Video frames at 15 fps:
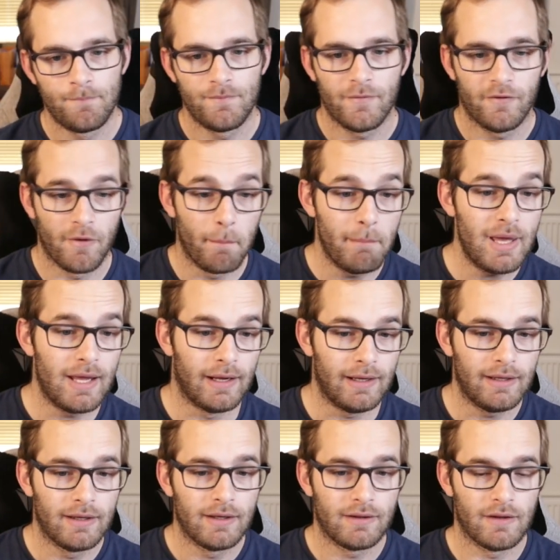For
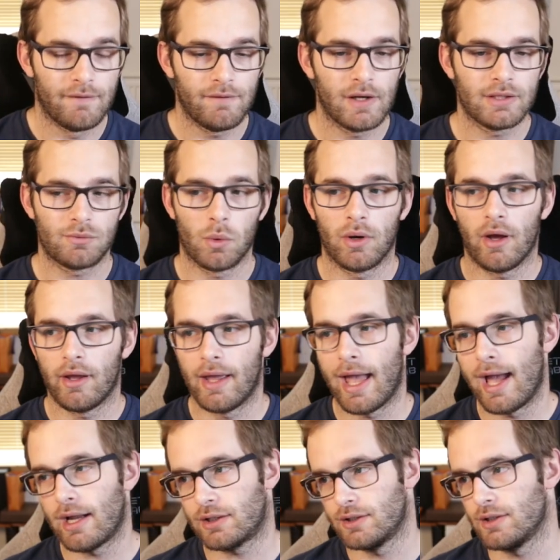me, the first one I
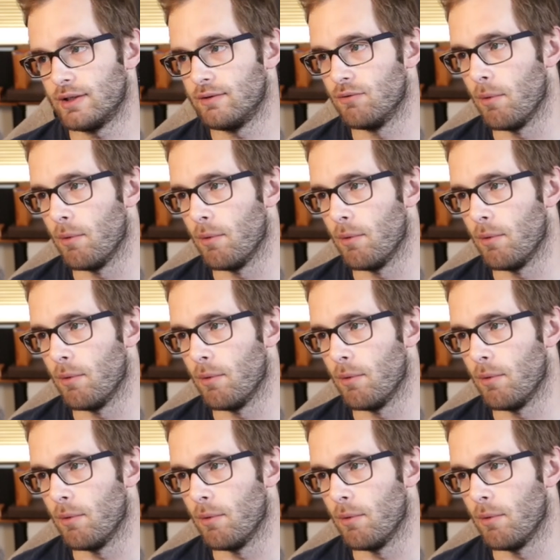actually